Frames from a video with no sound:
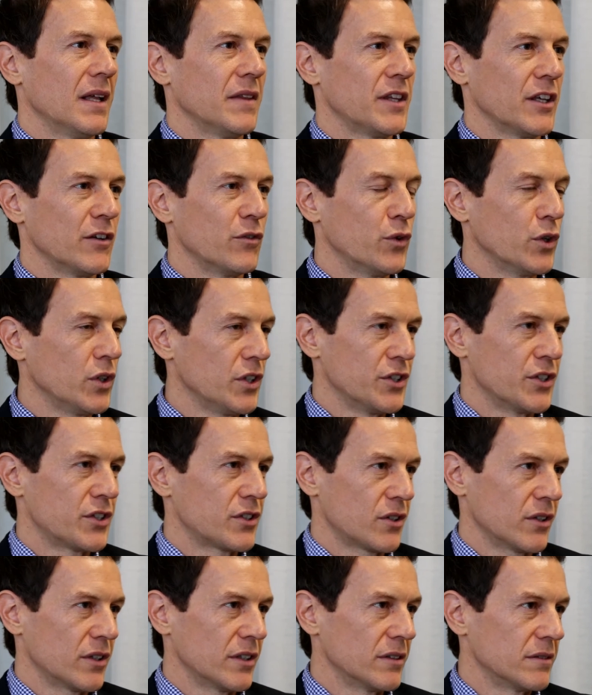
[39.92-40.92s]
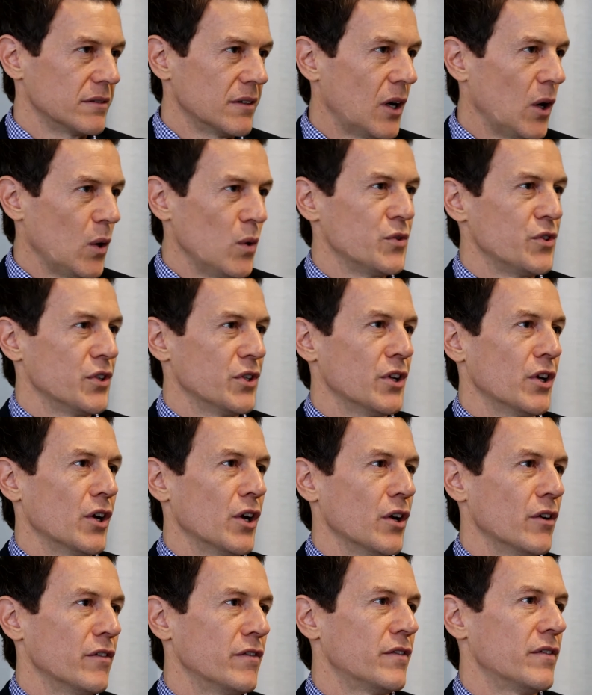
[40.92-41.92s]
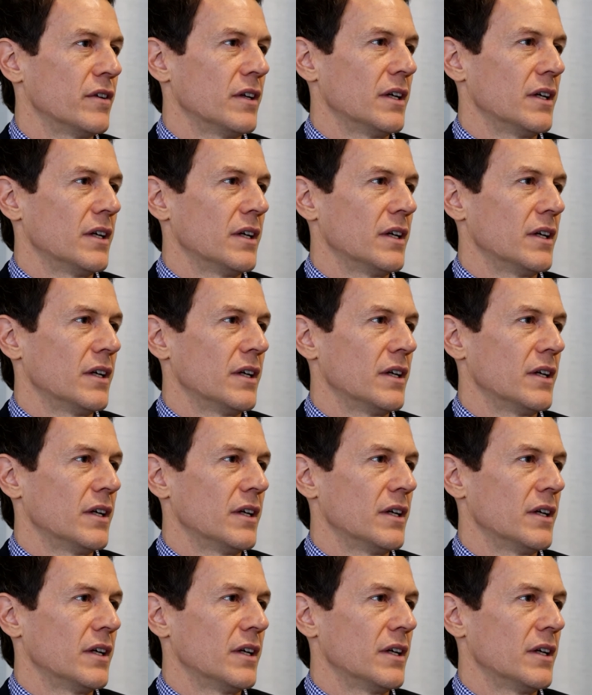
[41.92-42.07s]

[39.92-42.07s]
You've really just got to hold your nerve,